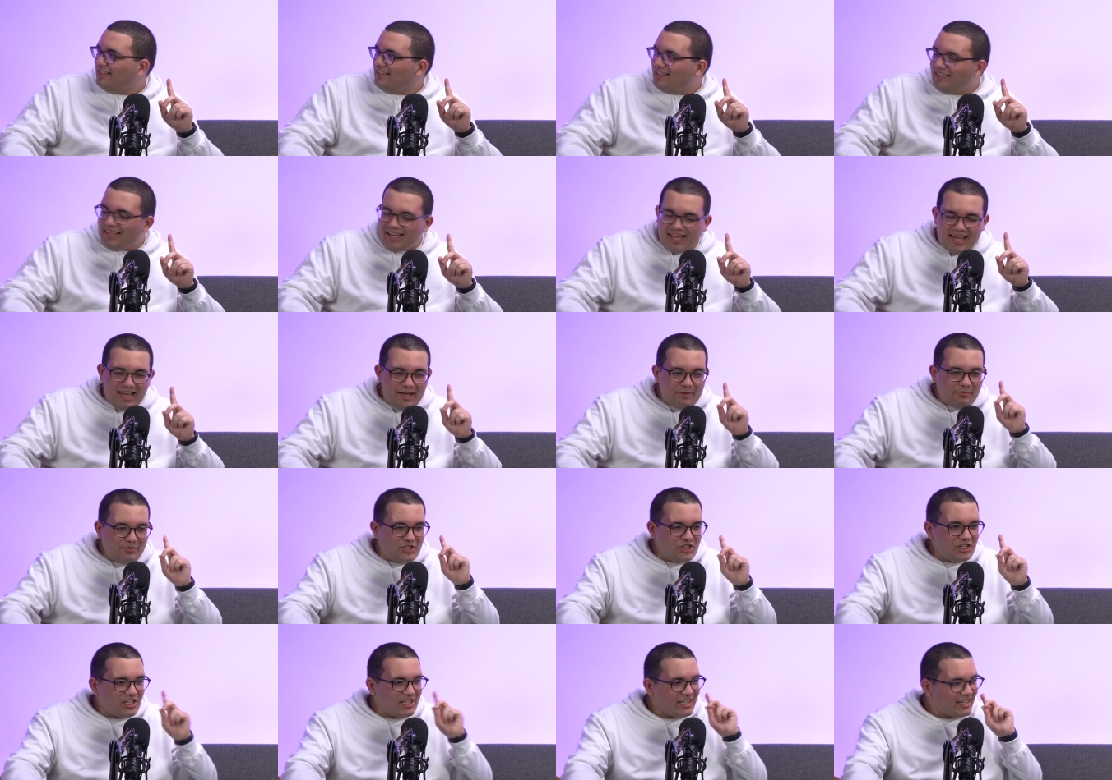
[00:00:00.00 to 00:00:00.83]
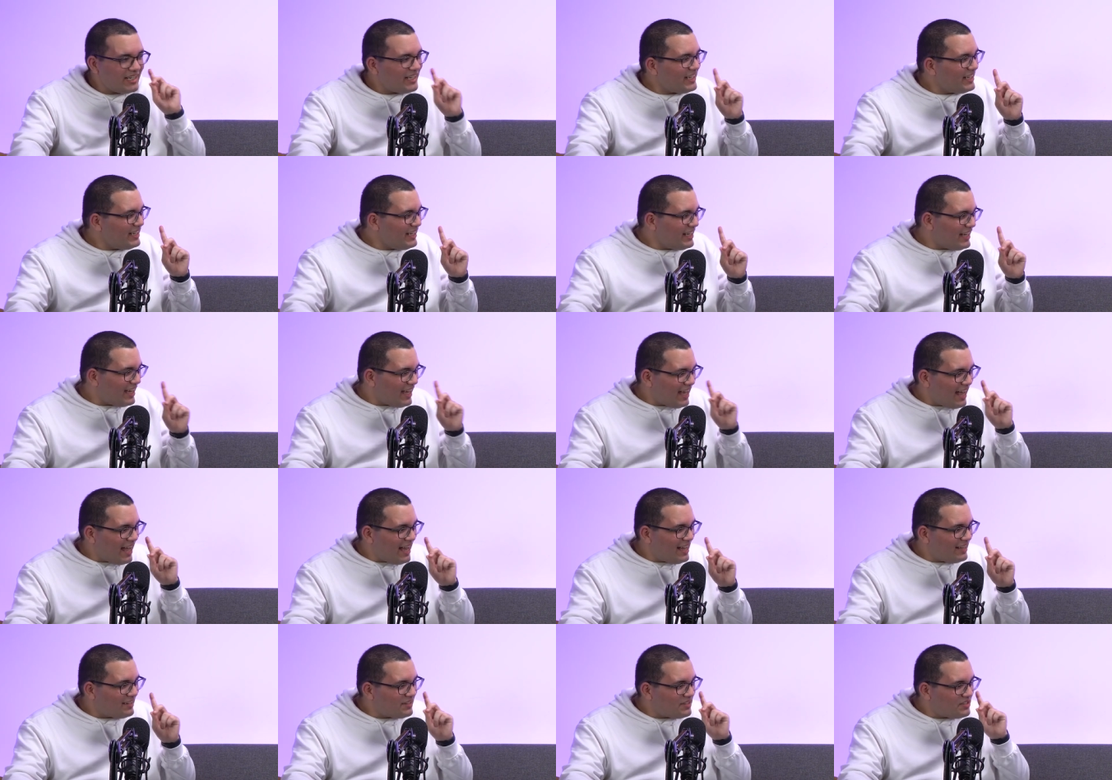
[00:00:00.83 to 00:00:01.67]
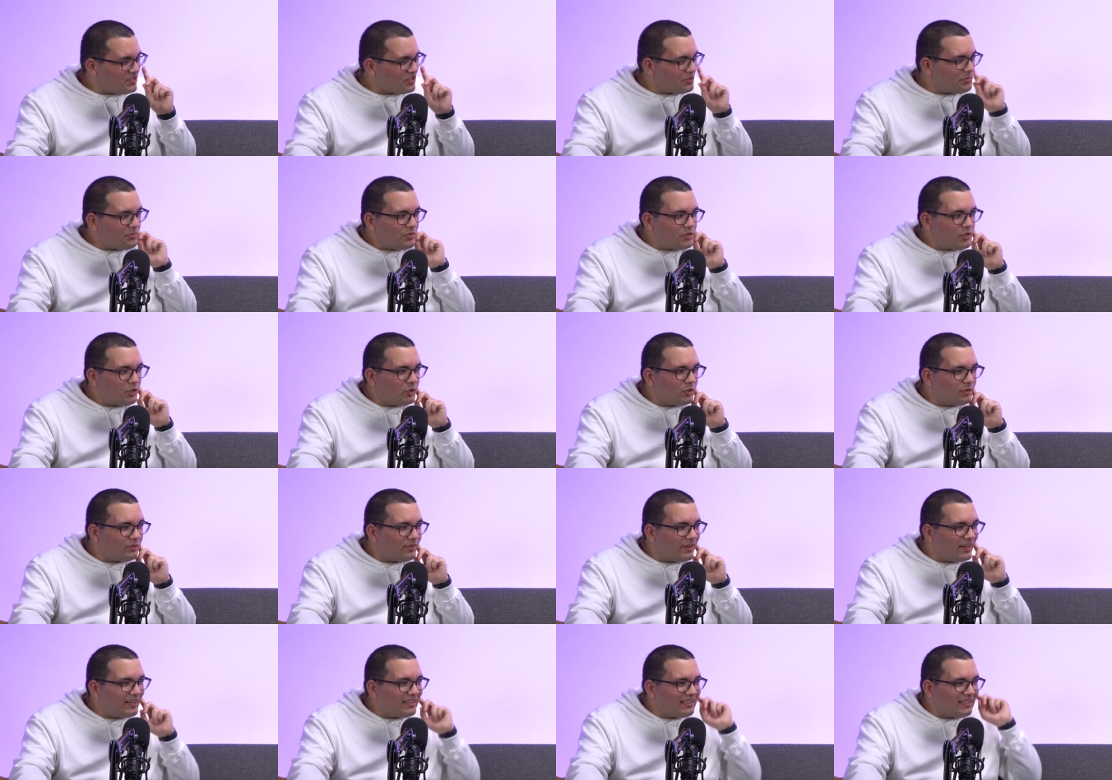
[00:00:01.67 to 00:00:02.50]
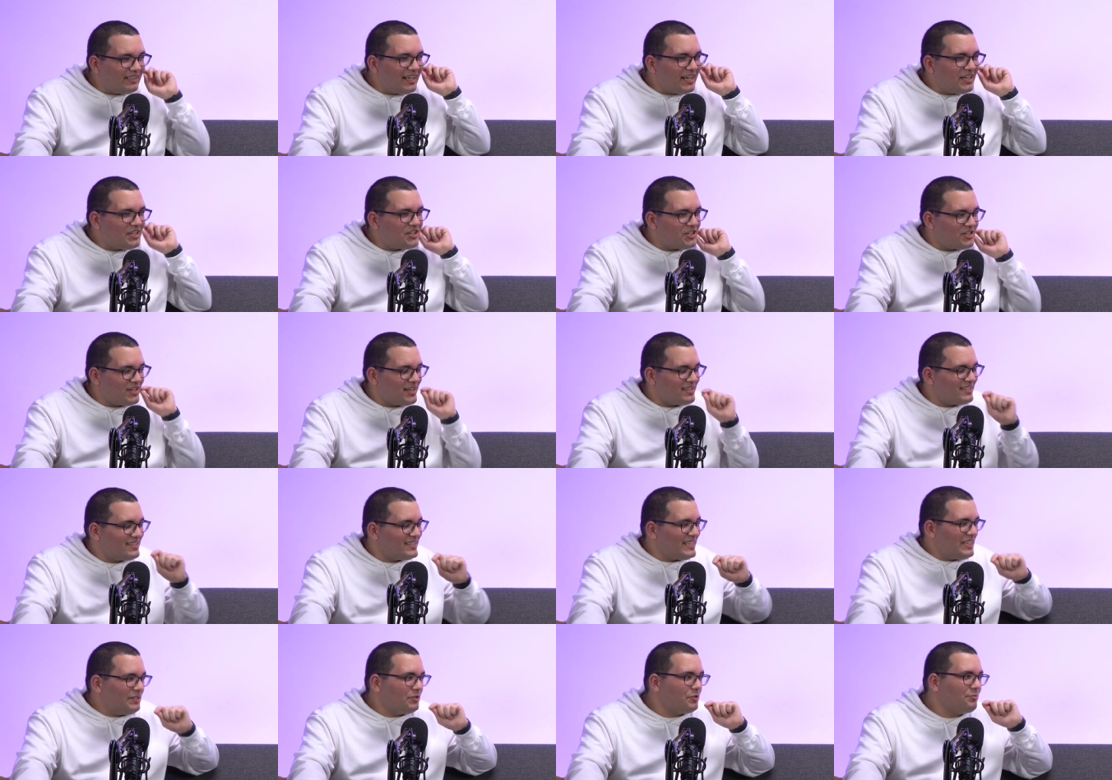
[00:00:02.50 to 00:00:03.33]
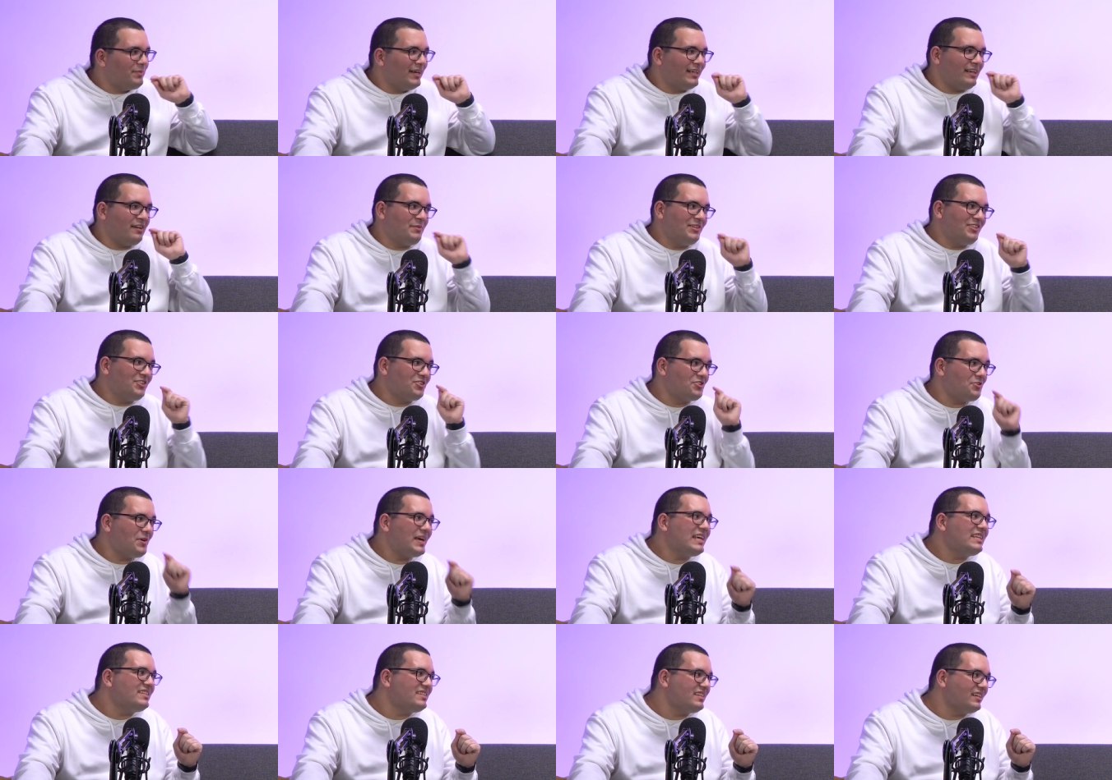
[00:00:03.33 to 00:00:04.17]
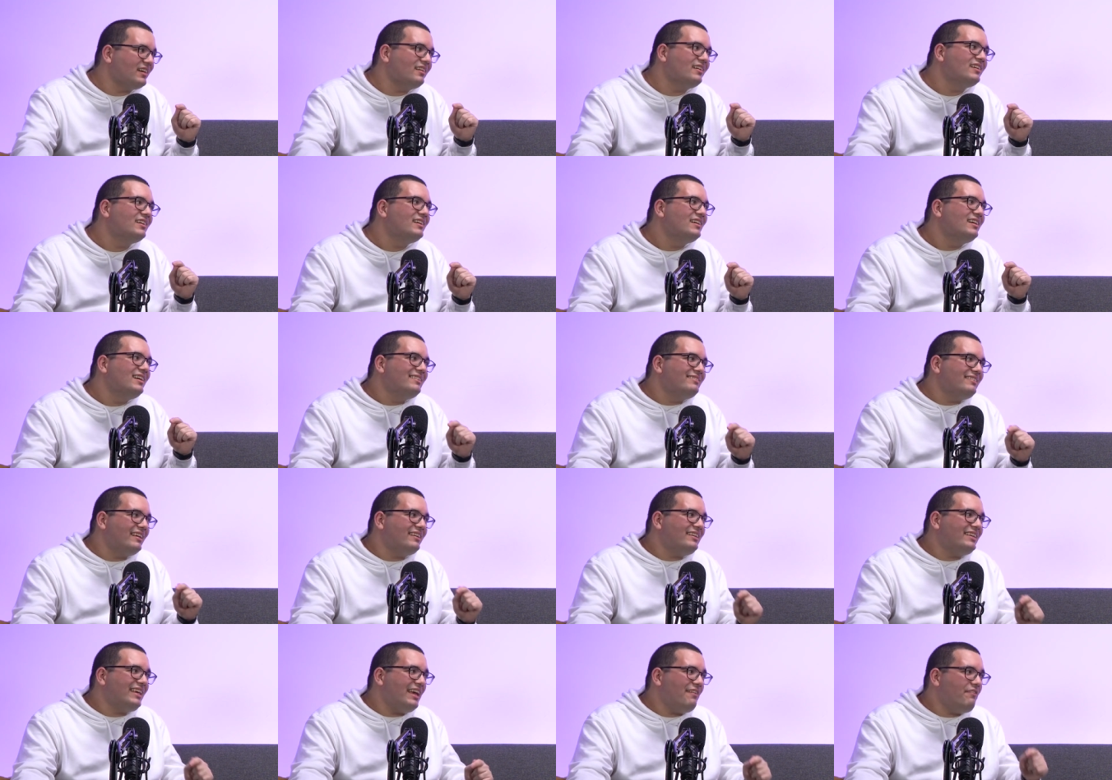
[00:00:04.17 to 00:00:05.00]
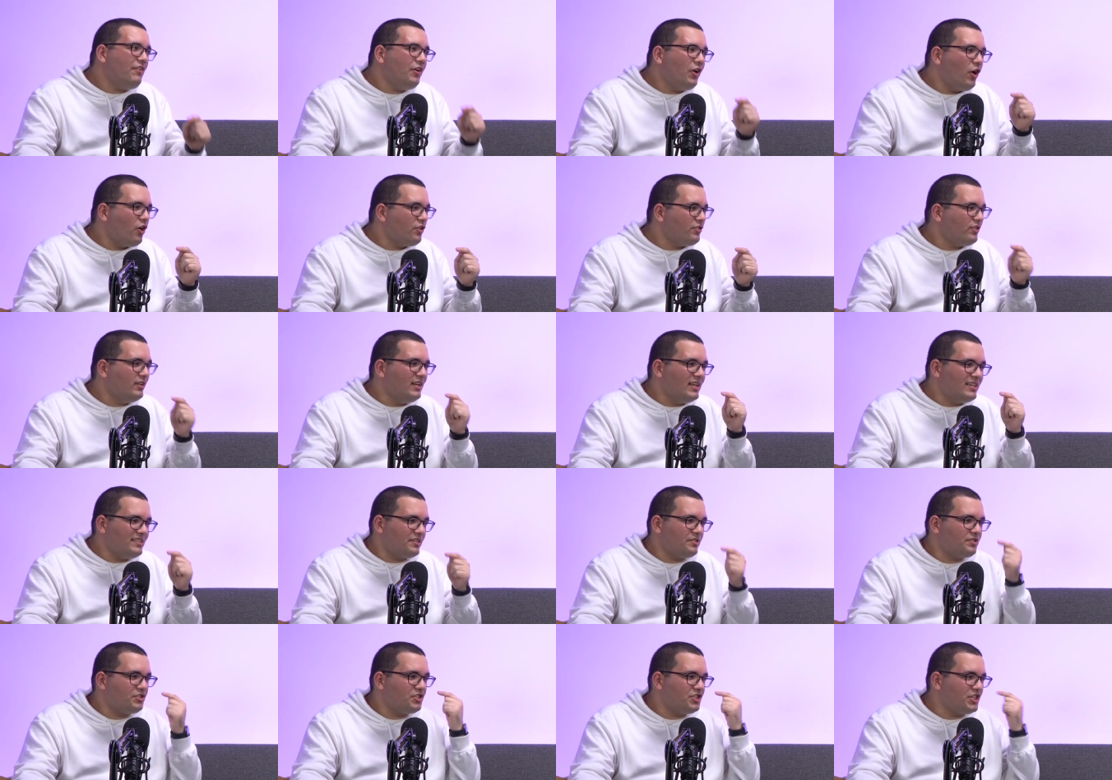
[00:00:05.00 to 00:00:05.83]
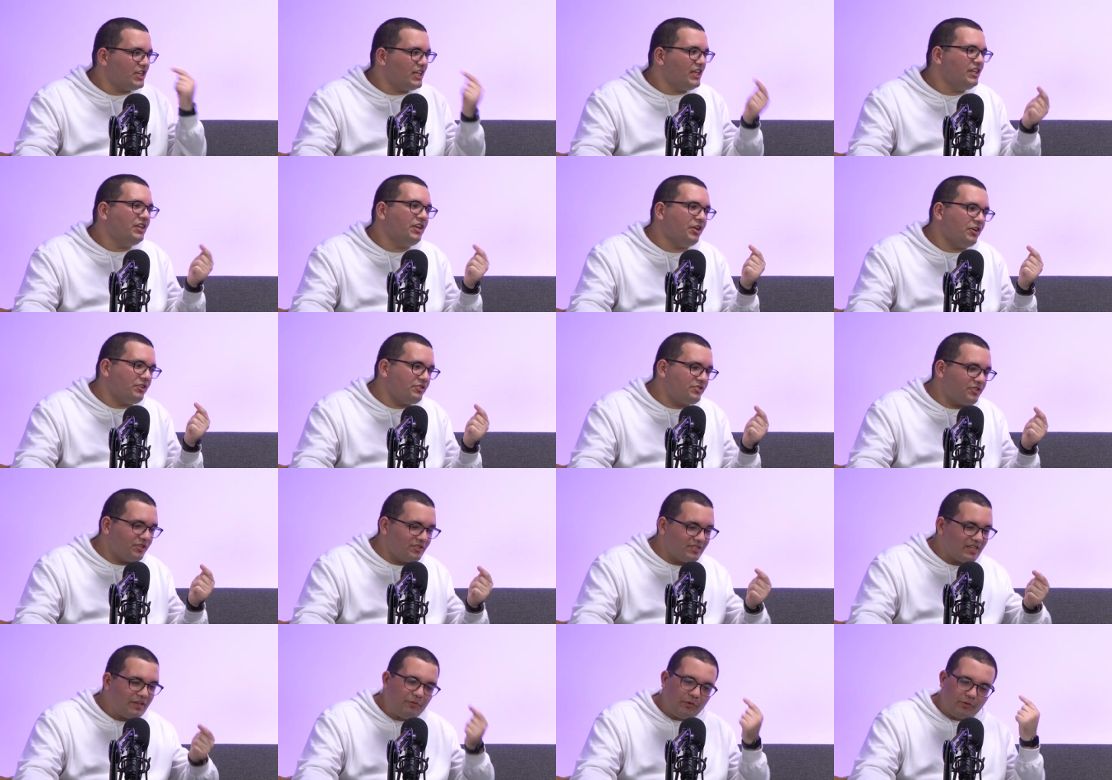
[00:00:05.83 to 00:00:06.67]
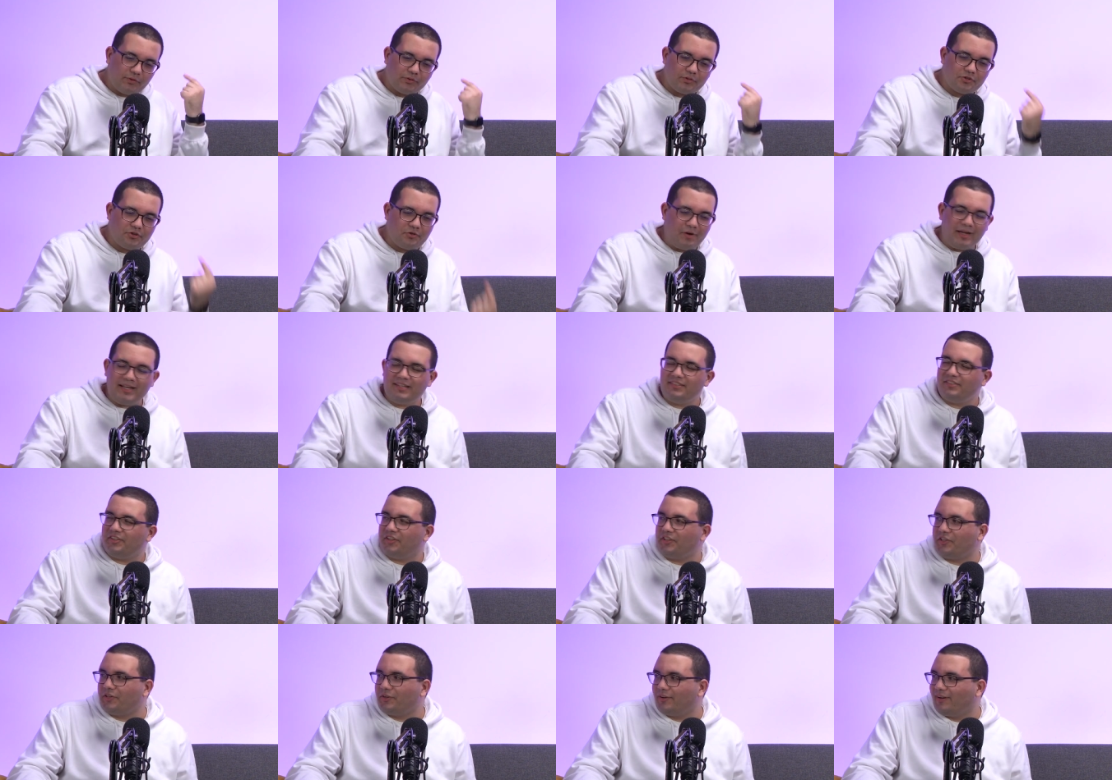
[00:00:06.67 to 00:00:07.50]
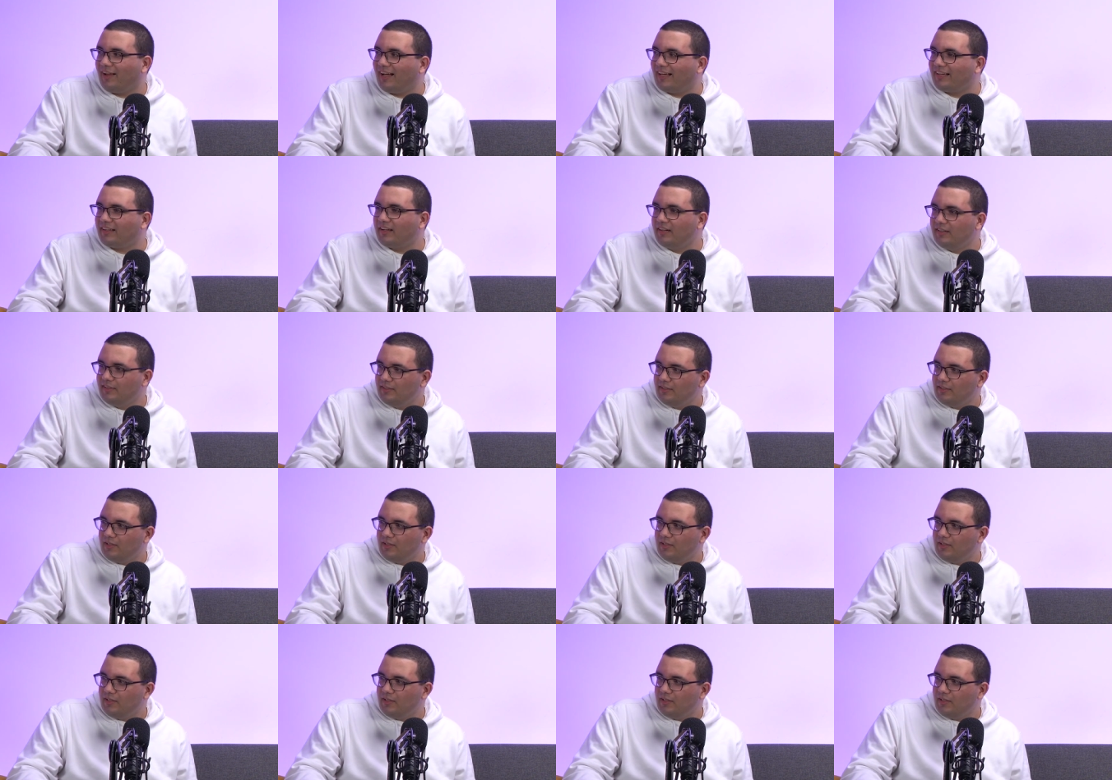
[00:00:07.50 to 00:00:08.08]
on, go on. If she had some sort of inclination that Cirie might have been a traitor, mm. then giving her the list is genius. Because if you're the traitor, you're like,